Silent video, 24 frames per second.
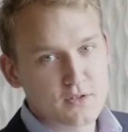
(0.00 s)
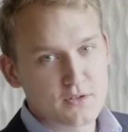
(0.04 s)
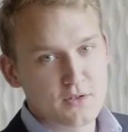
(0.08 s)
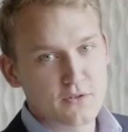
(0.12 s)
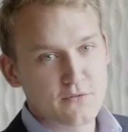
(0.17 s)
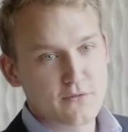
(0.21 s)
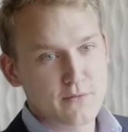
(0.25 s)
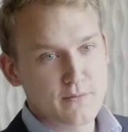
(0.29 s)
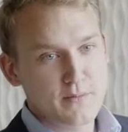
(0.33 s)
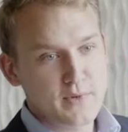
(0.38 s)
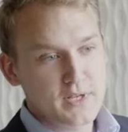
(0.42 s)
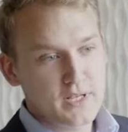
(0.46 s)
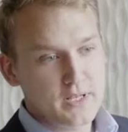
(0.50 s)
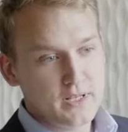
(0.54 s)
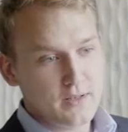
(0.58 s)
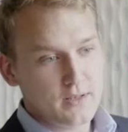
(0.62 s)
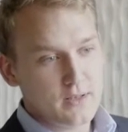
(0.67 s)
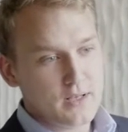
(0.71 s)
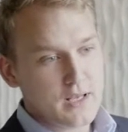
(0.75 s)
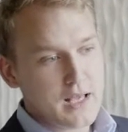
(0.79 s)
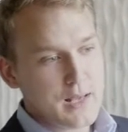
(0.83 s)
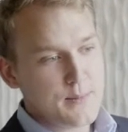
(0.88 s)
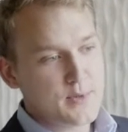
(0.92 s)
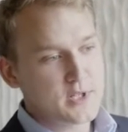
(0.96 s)
so for
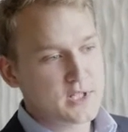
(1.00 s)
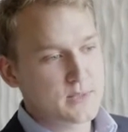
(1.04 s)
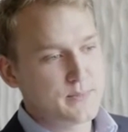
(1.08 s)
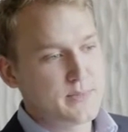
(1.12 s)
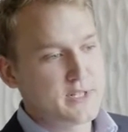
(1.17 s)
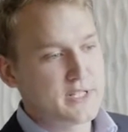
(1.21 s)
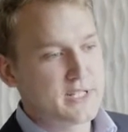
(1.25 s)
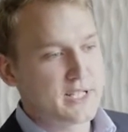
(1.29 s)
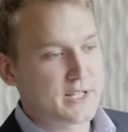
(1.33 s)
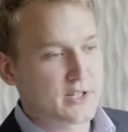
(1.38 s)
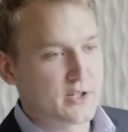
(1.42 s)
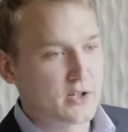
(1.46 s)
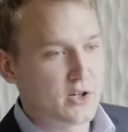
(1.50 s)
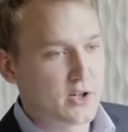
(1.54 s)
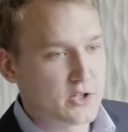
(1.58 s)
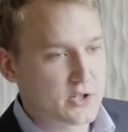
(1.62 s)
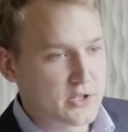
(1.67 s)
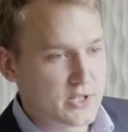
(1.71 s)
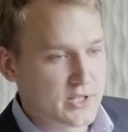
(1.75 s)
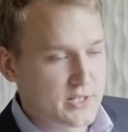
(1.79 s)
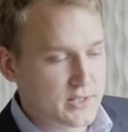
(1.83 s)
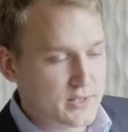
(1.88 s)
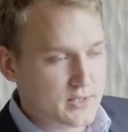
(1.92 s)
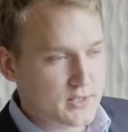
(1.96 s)
me, MSB
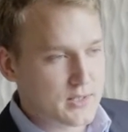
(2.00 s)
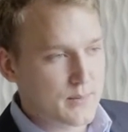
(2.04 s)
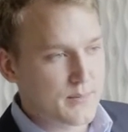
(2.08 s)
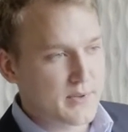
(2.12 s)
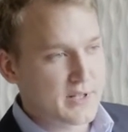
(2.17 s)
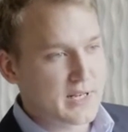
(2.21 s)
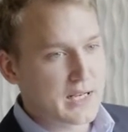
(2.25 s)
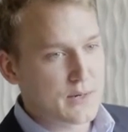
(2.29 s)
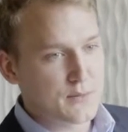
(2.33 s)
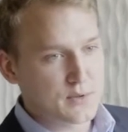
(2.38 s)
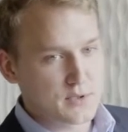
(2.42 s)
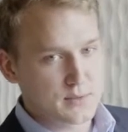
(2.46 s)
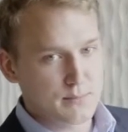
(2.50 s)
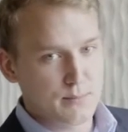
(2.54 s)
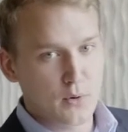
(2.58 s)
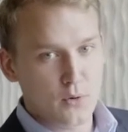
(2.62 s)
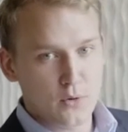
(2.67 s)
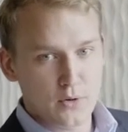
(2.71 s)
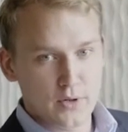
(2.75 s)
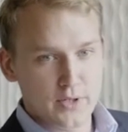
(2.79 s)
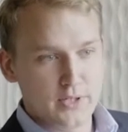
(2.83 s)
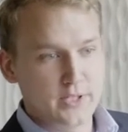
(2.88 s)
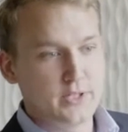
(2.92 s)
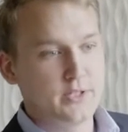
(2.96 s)
technology is something I was
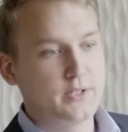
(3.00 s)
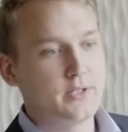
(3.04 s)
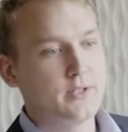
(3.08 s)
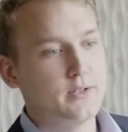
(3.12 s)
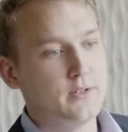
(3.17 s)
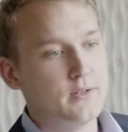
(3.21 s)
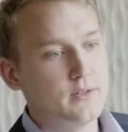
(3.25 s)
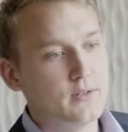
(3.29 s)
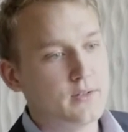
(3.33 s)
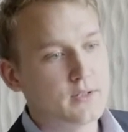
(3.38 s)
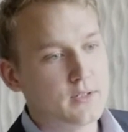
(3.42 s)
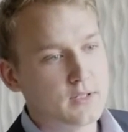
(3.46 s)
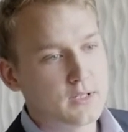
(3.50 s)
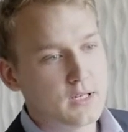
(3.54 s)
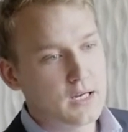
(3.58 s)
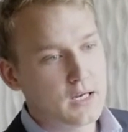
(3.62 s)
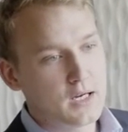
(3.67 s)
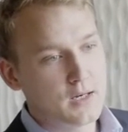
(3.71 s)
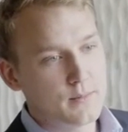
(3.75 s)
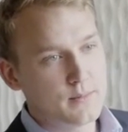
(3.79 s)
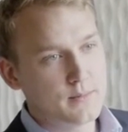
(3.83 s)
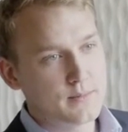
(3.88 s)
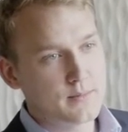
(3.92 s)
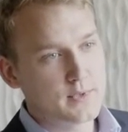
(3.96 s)
born into.
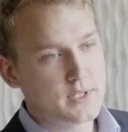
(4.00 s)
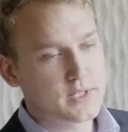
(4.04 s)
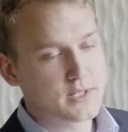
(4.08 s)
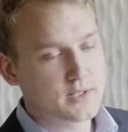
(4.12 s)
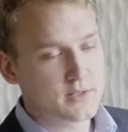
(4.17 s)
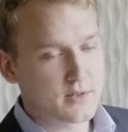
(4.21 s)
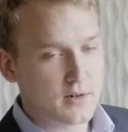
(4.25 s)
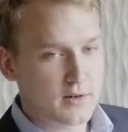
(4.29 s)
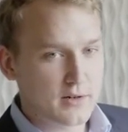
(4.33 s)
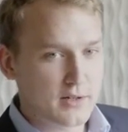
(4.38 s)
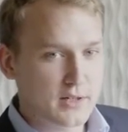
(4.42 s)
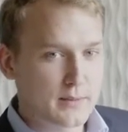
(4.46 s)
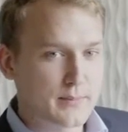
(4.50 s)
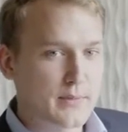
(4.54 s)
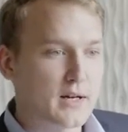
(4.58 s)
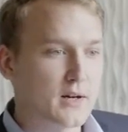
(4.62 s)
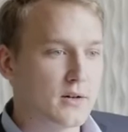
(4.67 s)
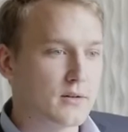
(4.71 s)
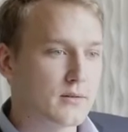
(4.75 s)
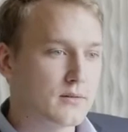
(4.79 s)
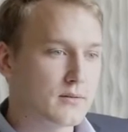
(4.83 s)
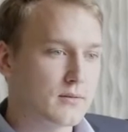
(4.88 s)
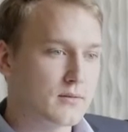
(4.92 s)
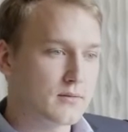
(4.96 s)
Um, it started
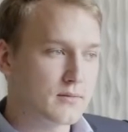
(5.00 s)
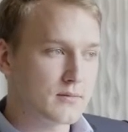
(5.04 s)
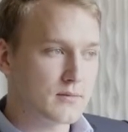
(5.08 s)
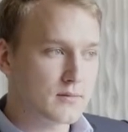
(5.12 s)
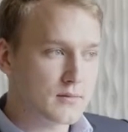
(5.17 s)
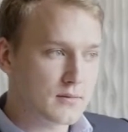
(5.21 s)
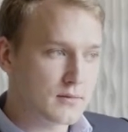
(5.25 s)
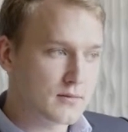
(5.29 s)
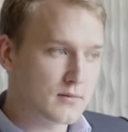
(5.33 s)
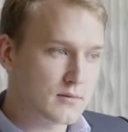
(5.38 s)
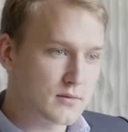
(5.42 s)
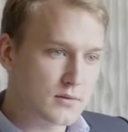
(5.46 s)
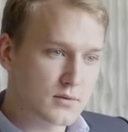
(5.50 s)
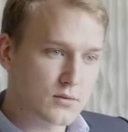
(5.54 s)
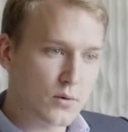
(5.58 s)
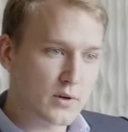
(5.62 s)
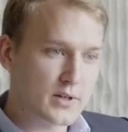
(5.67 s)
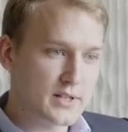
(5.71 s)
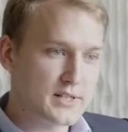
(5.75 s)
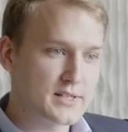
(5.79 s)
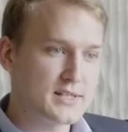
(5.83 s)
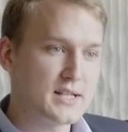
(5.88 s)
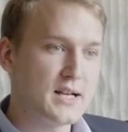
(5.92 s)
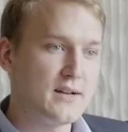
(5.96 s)
about
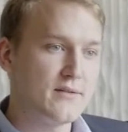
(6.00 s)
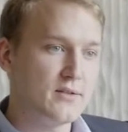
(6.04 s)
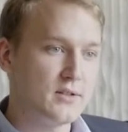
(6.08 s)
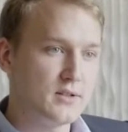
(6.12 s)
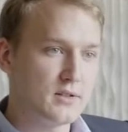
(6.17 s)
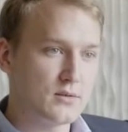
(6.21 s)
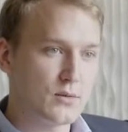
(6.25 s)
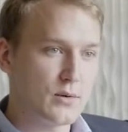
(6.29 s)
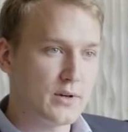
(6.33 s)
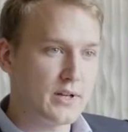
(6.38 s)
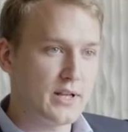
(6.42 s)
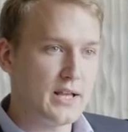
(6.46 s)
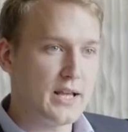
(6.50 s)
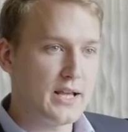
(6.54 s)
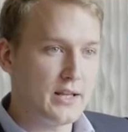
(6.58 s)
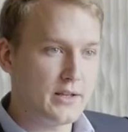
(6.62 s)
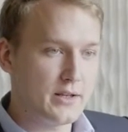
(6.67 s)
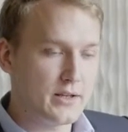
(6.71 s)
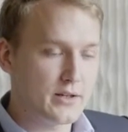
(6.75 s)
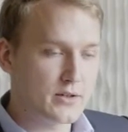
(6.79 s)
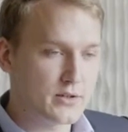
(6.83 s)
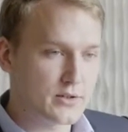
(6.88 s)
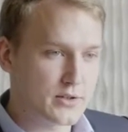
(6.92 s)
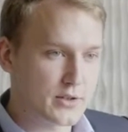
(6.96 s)
27, 28
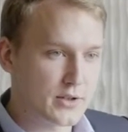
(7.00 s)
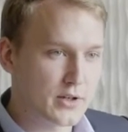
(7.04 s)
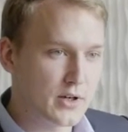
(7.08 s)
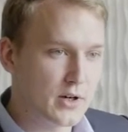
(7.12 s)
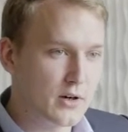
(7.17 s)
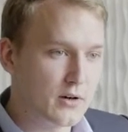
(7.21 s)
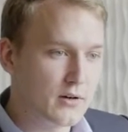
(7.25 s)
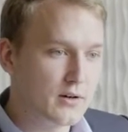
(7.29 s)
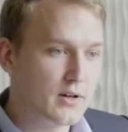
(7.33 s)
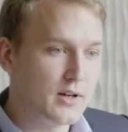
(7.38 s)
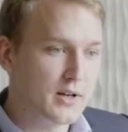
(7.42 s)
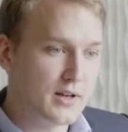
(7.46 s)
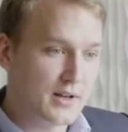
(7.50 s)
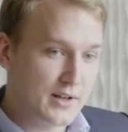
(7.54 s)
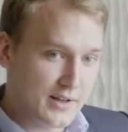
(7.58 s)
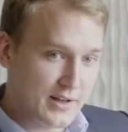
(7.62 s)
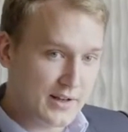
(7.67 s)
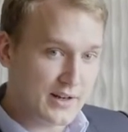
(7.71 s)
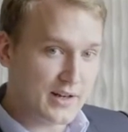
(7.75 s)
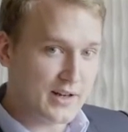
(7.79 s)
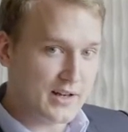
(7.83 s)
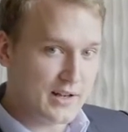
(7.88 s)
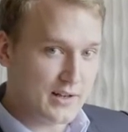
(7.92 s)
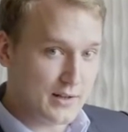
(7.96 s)
years ago,
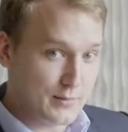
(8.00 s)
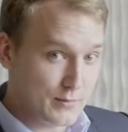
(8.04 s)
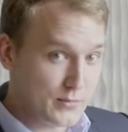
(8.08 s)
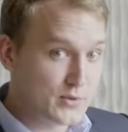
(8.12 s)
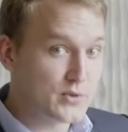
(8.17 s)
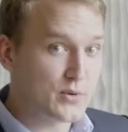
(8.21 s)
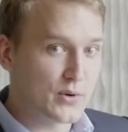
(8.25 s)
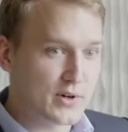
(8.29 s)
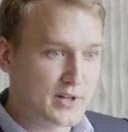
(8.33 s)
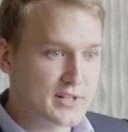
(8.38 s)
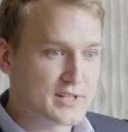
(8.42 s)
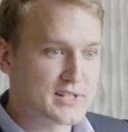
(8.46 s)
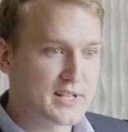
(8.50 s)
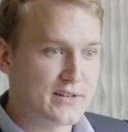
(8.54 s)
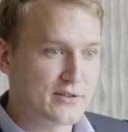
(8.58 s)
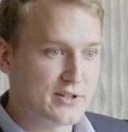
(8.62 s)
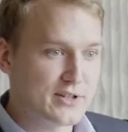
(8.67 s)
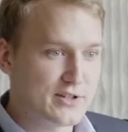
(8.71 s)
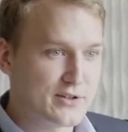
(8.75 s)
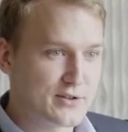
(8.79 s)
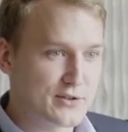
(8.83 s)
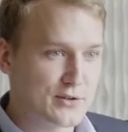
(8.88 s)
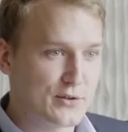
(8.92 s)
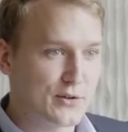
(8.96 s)
and I am 27
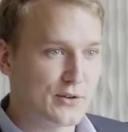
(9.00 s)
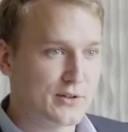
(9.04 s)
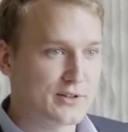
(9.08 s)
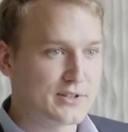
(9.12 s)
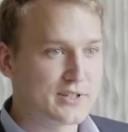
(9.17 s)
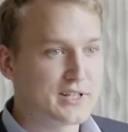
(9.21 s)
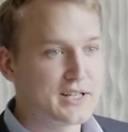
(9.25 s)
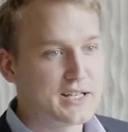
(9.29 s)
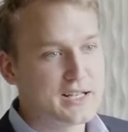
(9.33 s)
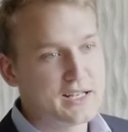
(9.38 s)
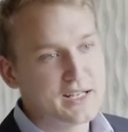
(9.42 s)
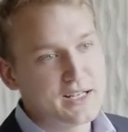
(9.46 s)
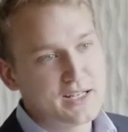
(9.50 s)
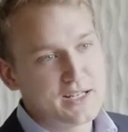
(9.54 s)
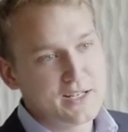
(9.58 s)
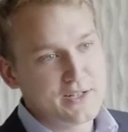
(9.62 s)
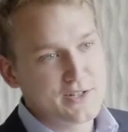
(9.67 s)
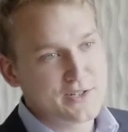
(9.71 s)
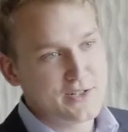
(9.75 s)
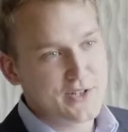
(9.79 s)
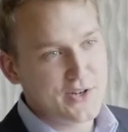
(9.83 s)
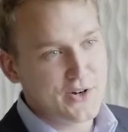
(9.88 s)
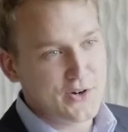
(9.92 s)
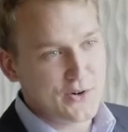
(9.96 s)
years old.
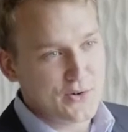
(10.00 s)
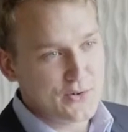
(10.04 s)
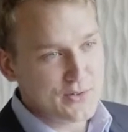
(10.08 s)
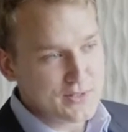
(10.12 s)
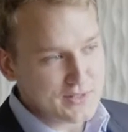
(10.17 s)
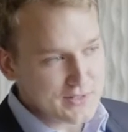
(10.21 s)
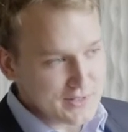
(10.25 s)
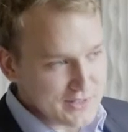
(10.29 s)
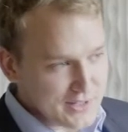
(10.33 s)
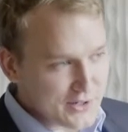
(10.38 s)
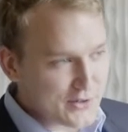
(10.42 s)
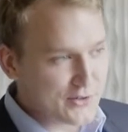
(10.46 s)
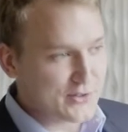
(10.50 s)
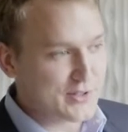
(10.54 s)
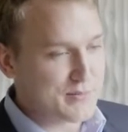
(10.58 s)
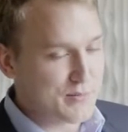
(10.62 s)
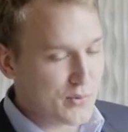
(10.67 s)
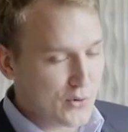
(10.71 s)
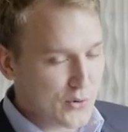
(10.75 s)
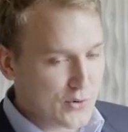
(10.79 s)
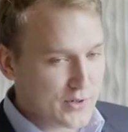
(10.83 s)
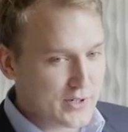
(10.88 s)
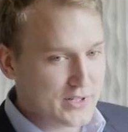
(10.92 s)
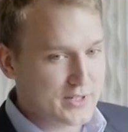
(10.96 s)
So, literally
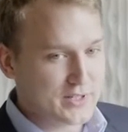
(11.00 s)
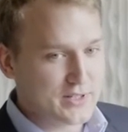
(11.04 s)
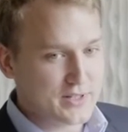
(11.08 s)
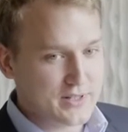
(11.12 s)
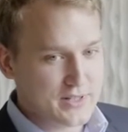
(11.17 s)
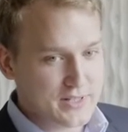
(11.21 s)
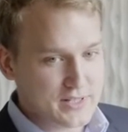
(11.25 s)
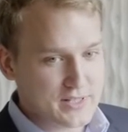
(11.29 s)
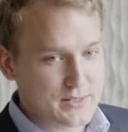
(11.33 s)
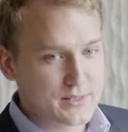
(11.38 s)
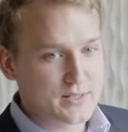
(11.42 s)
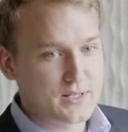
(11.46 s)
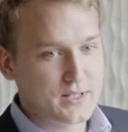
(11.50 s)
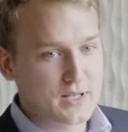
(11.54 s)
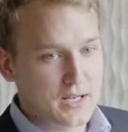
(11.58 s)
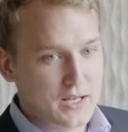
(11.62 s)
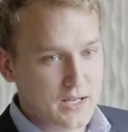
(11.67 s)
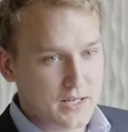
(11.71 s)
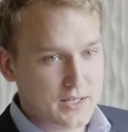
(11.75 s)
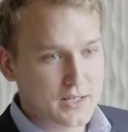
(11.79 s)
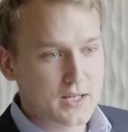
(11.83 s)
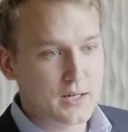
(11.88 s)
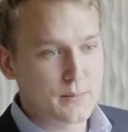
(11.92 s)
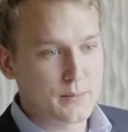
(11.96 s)
born into this
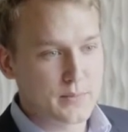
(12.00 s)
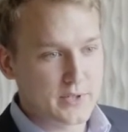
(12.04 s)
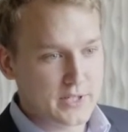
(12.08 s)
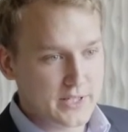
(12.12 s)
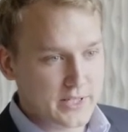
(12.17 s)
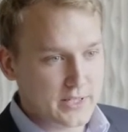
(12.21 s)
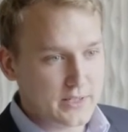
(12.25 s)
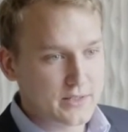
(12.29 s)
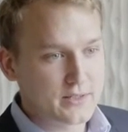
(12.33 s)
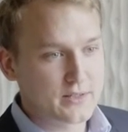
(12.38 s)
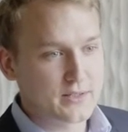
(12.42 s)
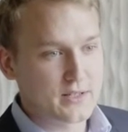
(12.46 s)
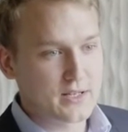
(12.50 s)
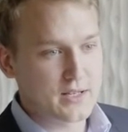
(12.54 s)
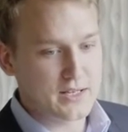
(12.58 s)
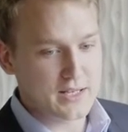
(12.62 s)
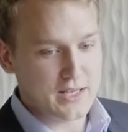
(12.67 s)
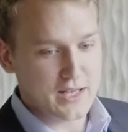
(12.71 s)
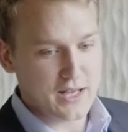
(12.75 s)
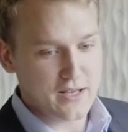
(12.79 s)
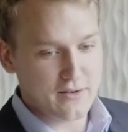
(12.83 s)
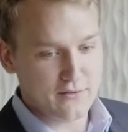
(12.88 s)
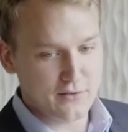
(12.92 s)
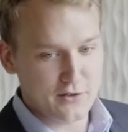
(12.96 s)
uh, company. I
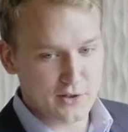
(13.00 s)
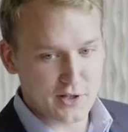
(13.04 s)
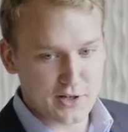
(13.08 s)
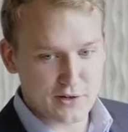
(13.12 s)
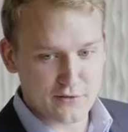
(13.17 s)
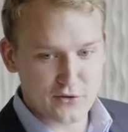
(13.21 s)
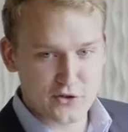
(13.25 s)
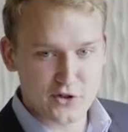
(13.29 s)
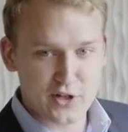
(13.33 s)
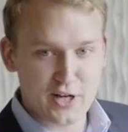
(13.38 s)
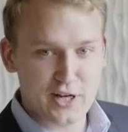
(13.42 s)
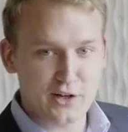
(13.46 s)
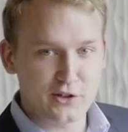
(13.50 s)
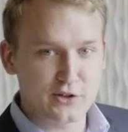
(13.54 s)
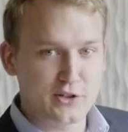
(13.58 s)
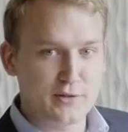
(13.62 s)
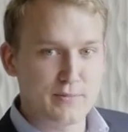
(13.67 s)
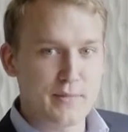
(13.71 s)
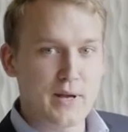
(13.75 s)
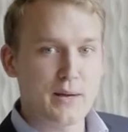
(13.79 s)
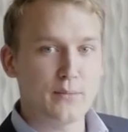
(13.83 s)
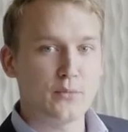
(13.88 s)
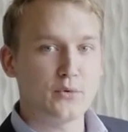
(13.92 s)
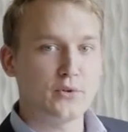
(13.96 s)
have a lot of
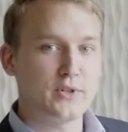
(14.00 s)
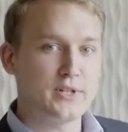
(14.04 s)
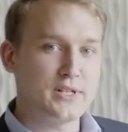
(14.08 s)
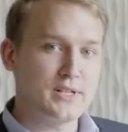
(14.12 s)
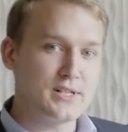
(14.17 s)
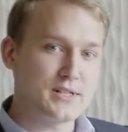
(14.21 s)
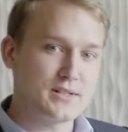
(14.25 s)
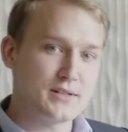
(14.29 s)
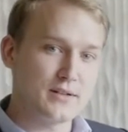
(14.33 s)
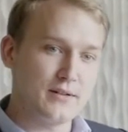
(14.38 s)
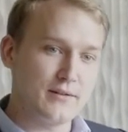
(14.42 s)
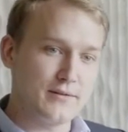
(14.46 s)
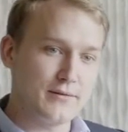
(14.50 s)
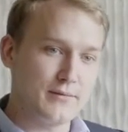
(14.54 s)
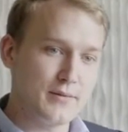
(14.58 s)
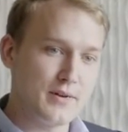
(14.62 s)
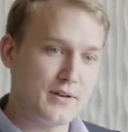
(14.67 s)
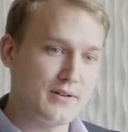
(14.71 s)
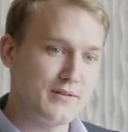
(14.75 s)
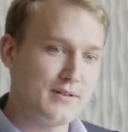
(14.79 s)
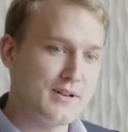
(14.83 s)
childhood memories of